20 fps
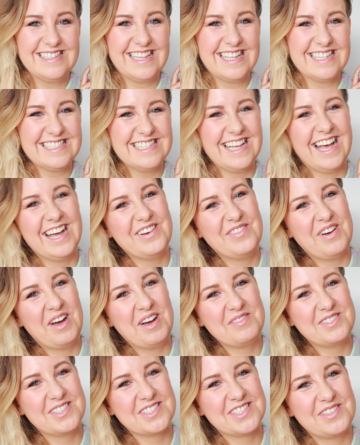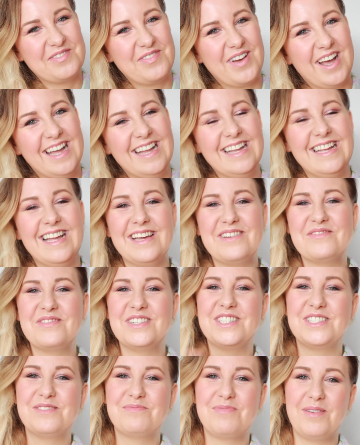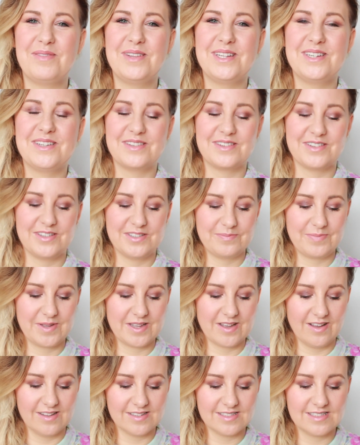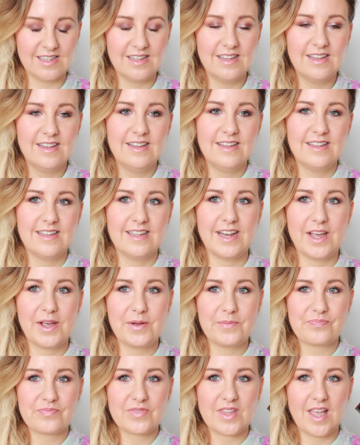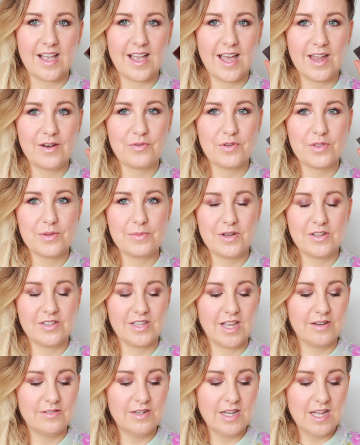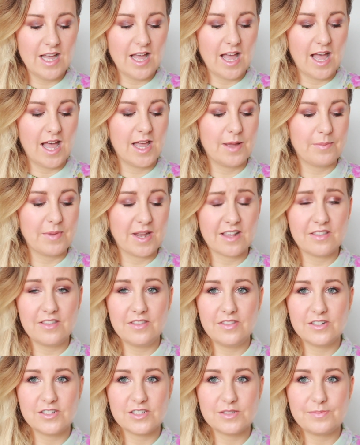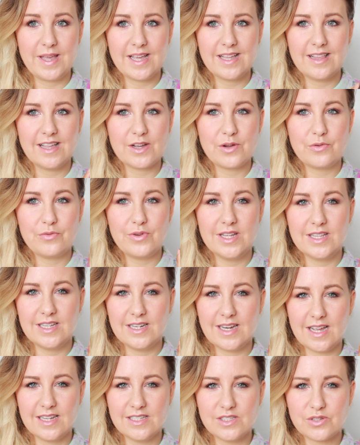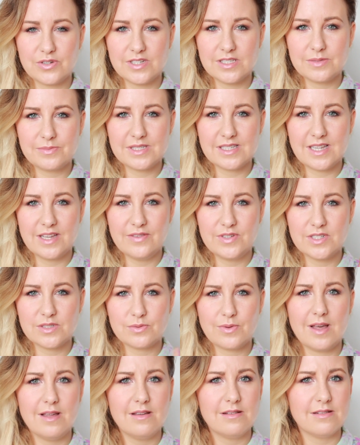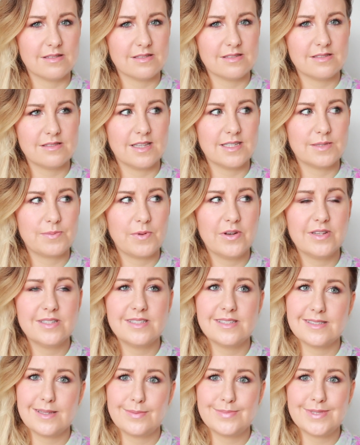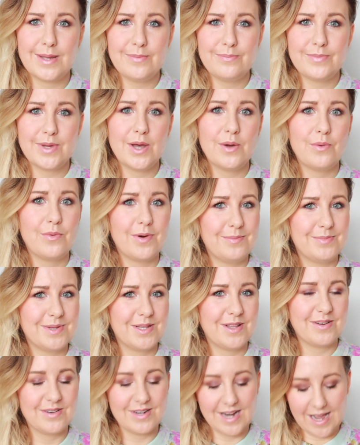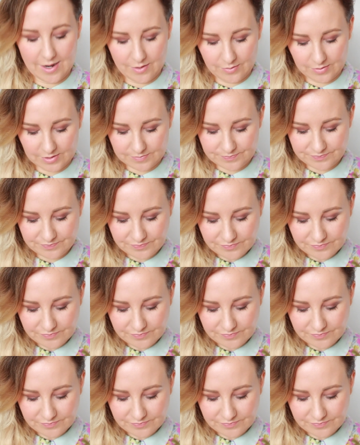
That's kind of how I'm justifying it, which is probably not good, because you know I kind of want them all now. Um, and I think they just make like a really nice Christmas gift as well, because let's be honest, it's September, won't be long now.